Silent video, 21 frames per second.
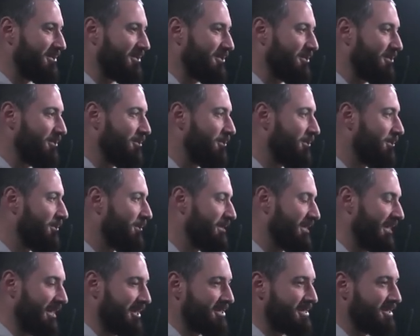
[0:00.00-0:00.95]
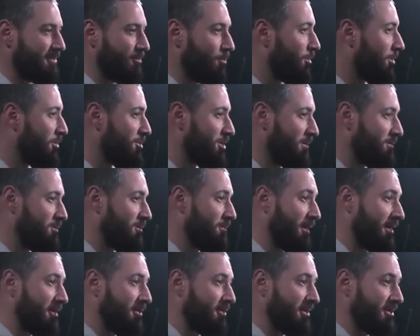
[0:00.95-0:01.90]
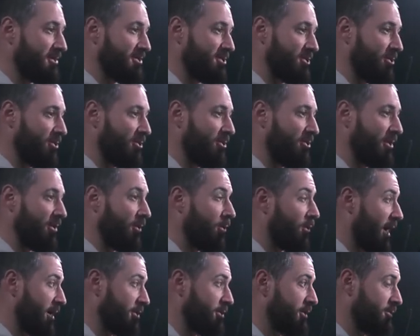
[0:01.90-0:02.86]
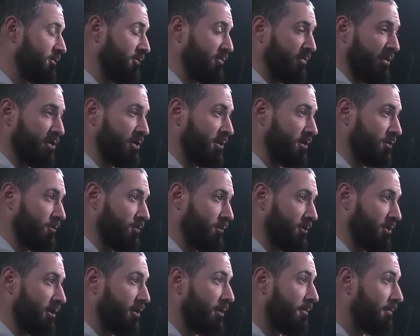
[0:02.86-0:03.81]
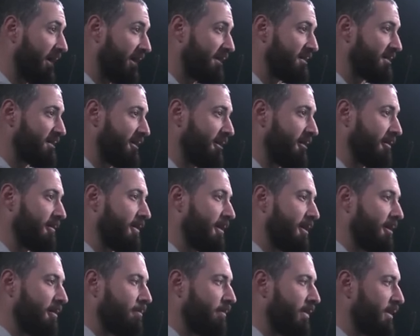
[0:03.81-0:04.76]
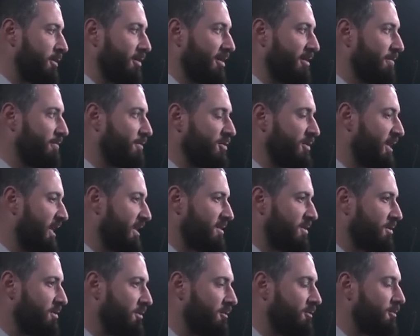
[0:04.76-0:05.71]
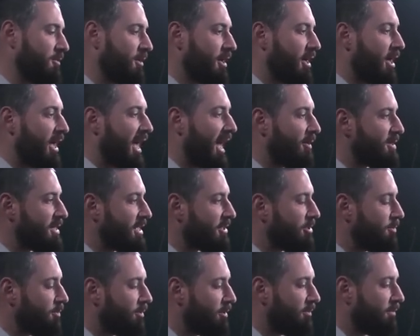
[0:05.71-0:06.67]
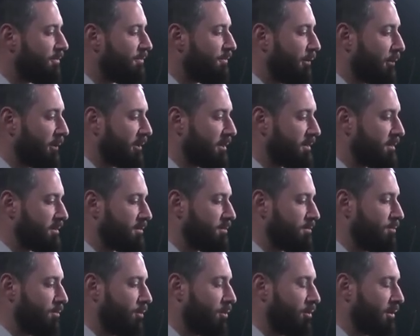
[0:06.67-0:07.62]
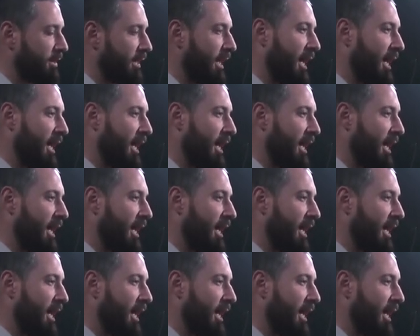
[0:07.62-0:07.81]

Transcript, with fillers: to do. Yeah. Teach workshops you might not enjoy, mm-hmm. or actually do projects which are amazing, but you have two days to do. I would actually want to focus more on